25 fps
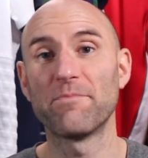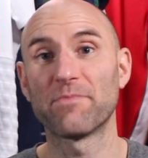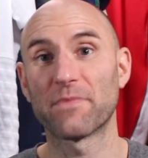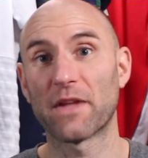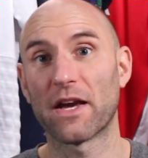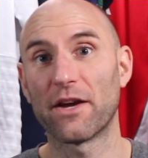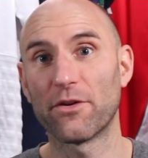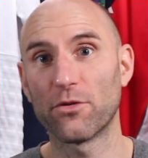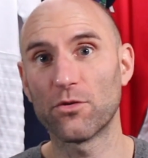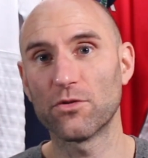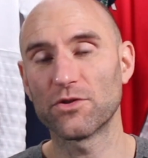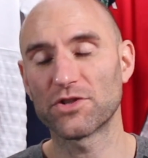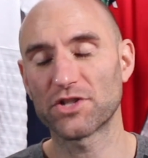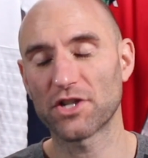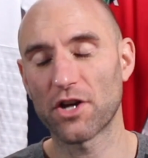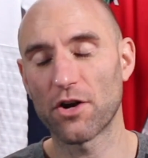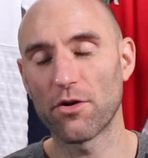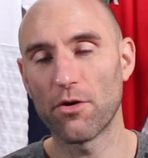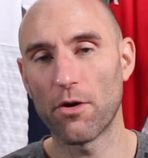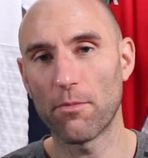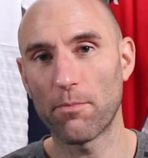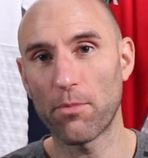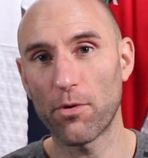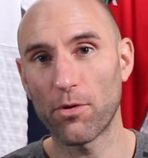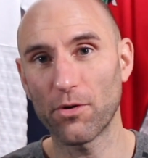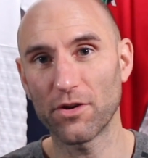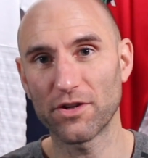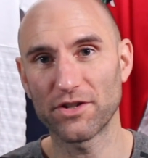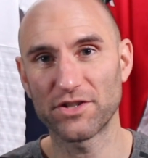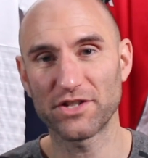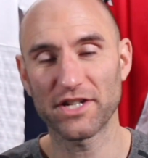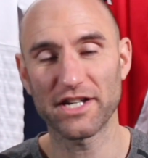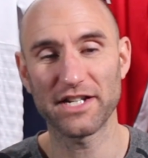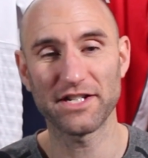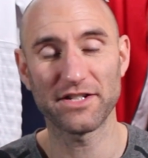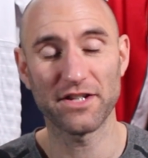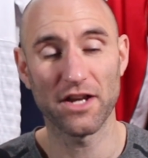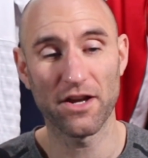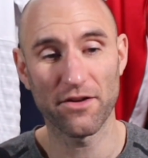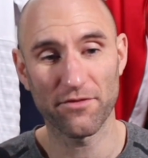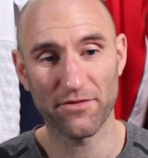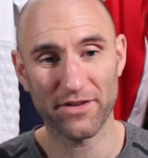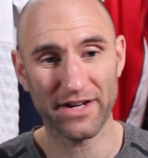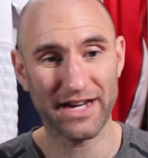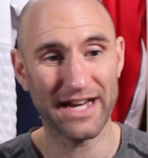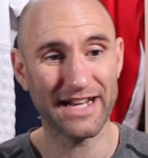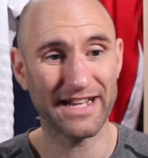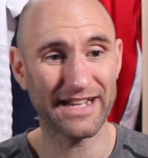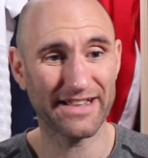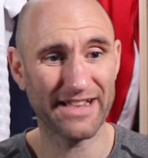And also, apologies for
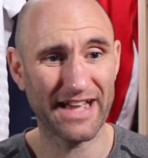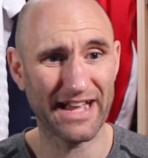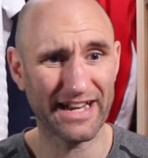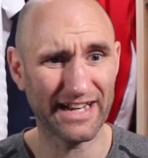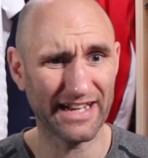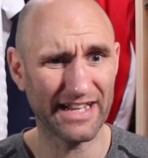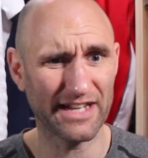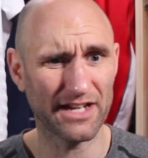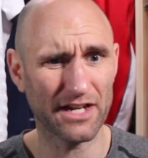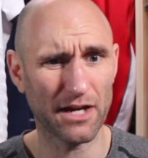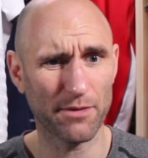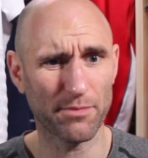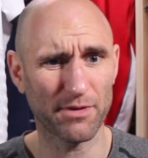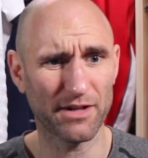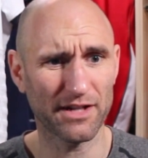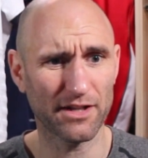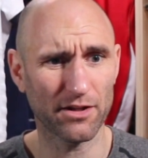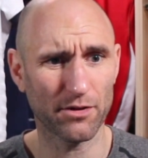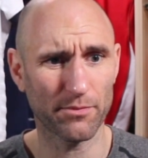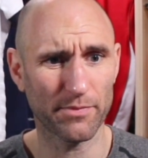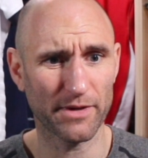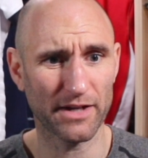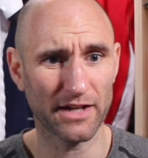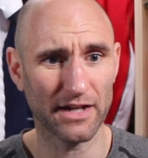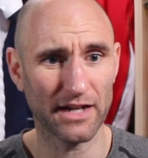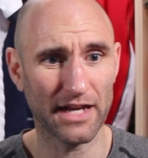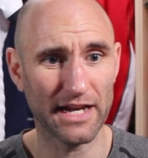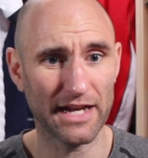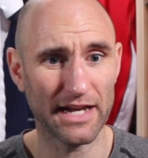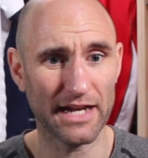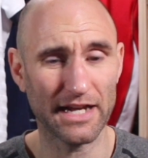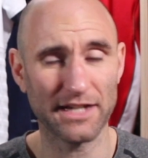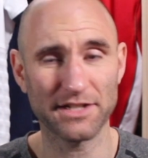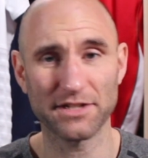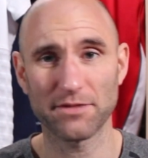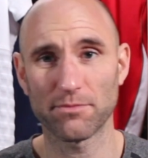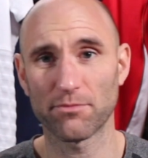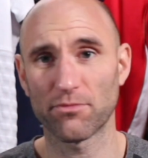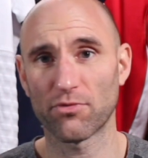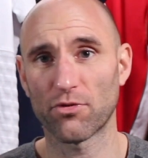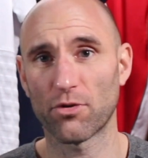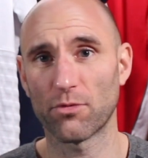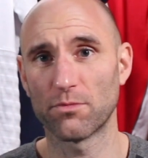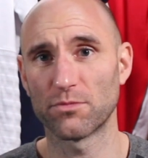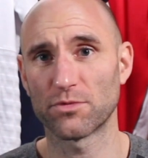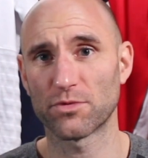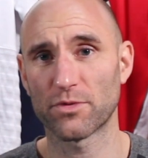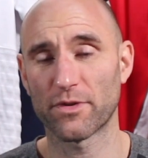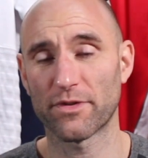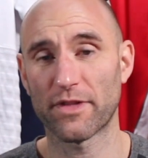getting that link up a little bit late, had some
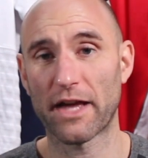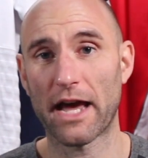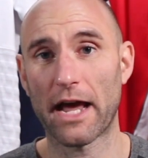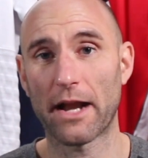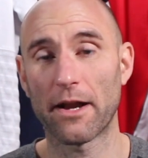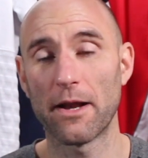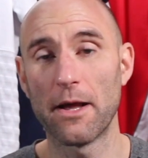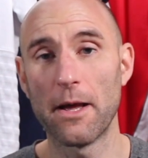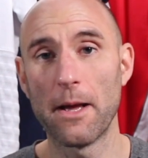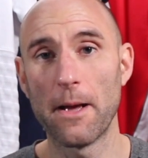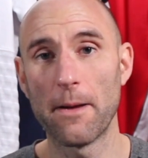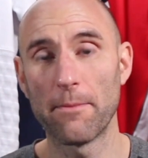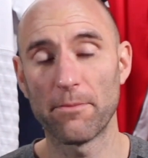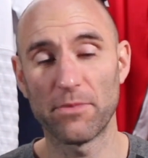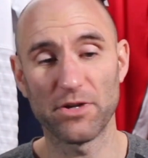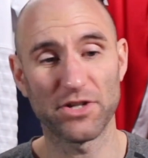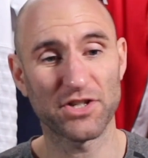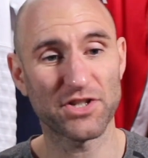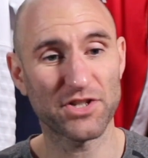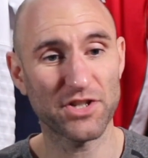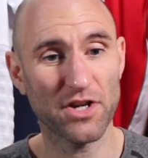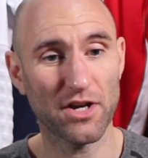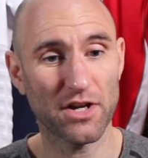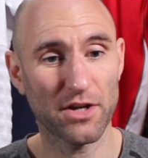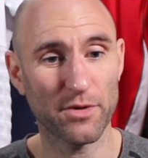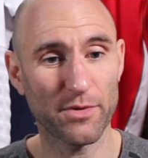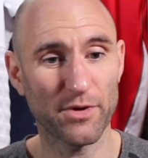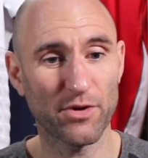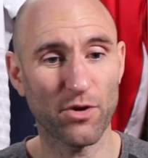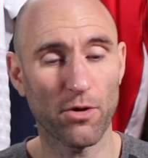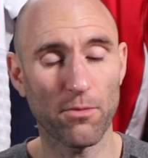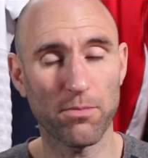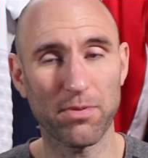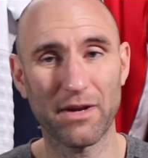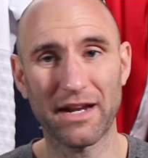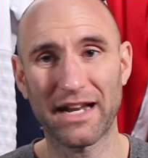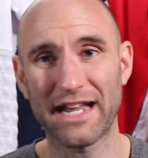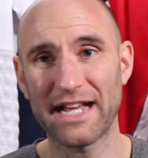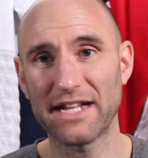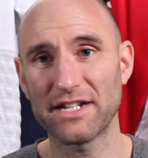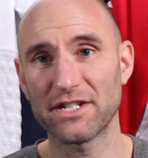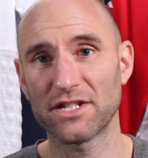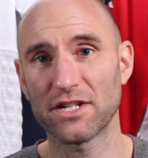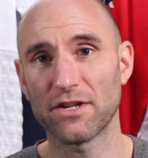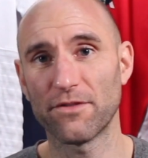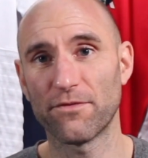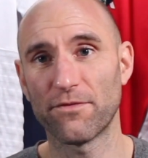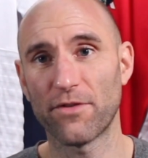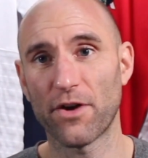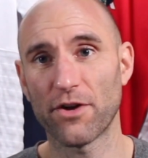problems with that. But certainly we've got
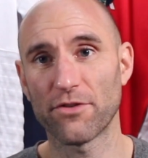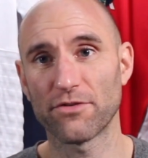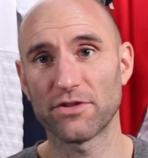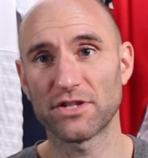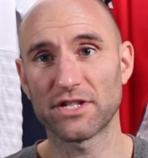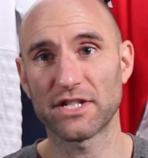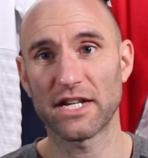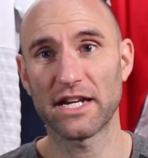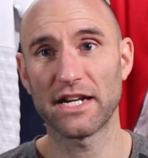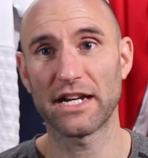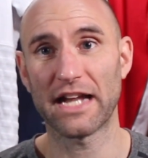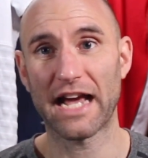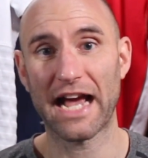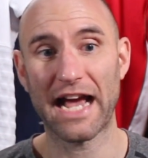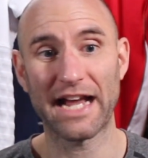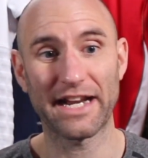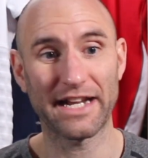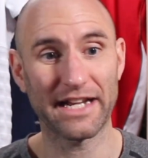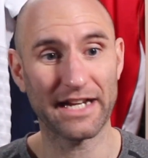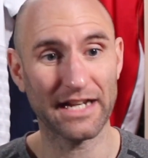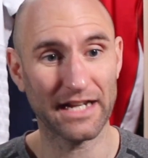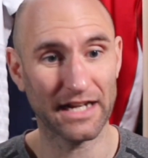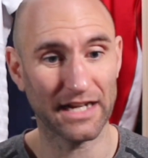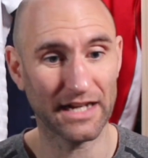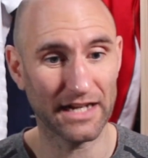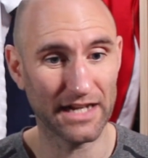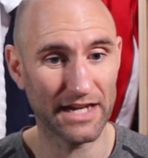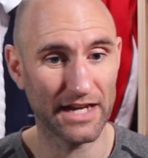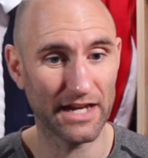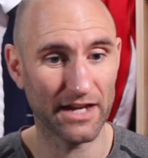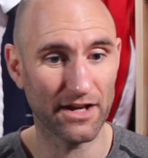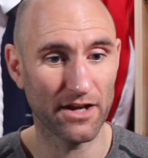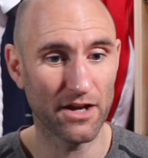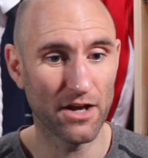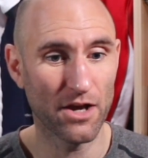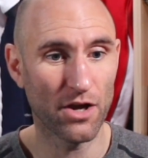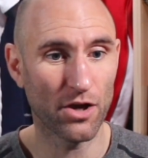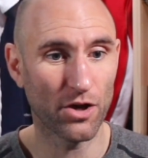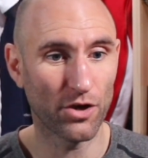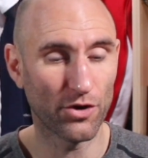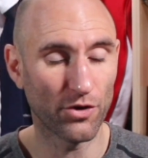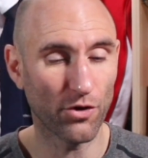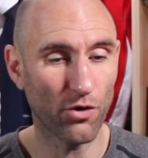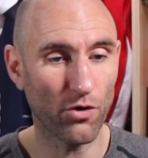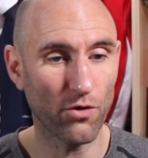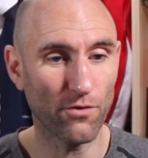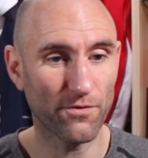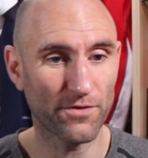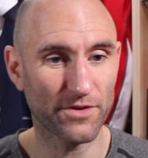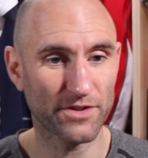plenty of votes in, and a clear and
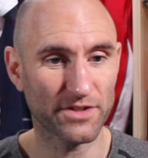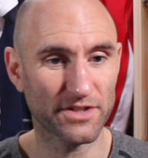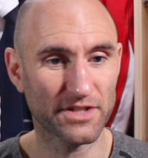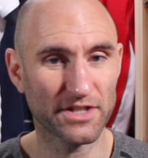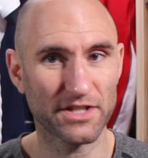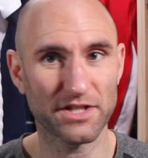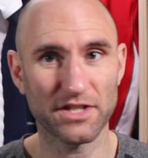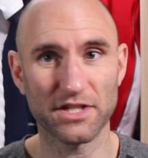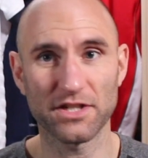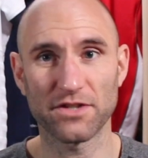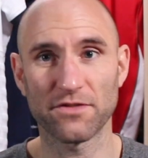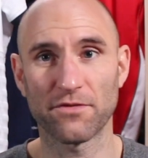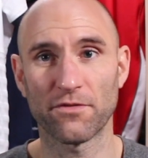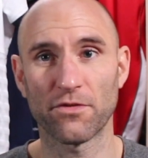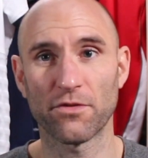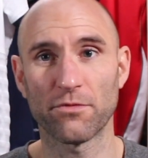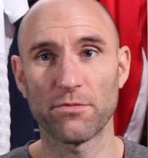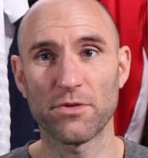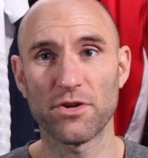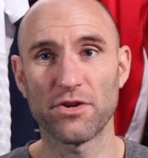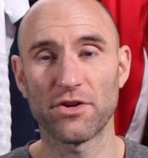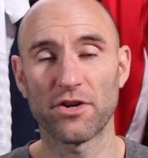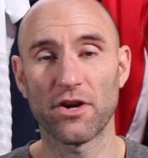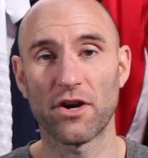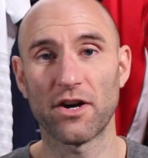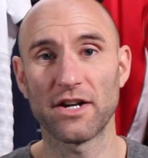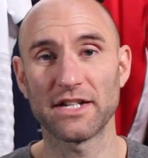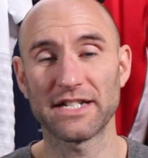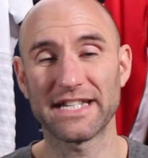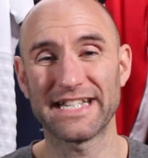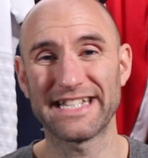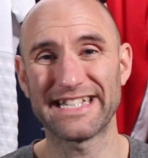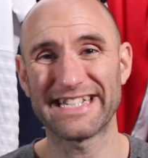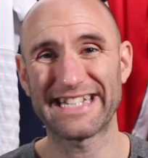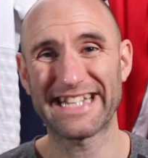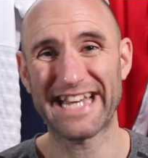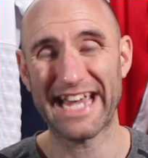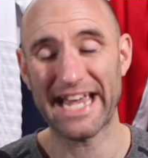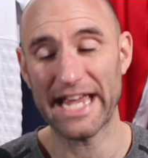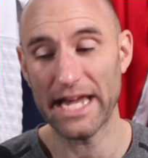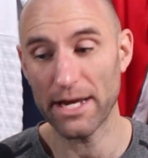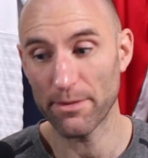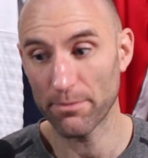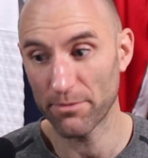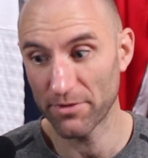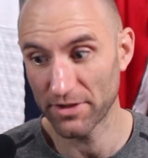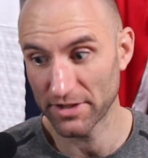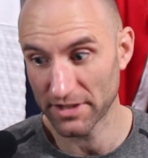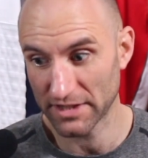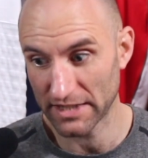obvious decision from you guys is
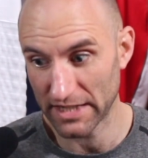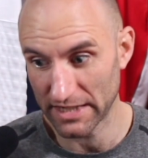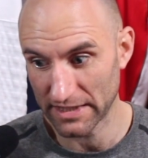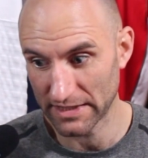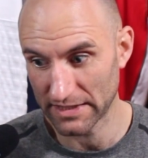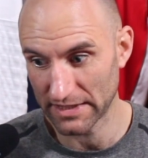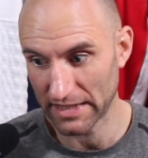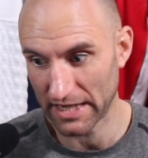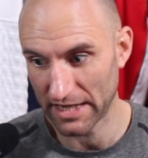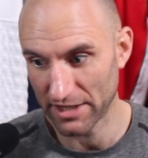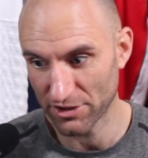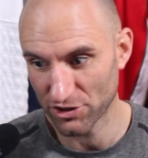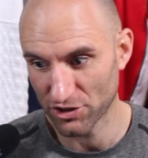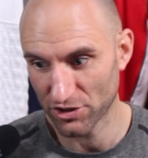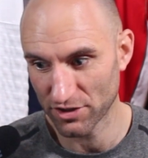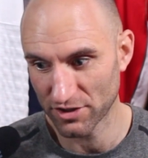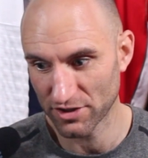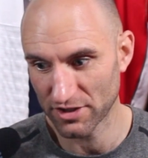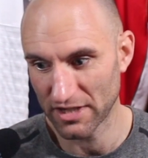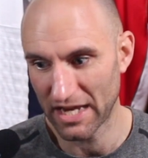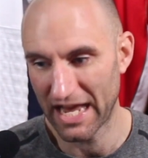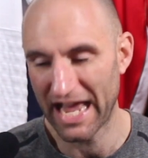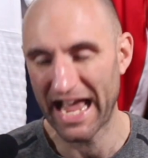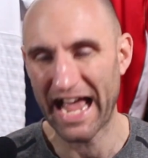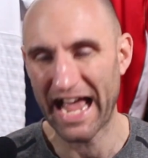keep the Six Nations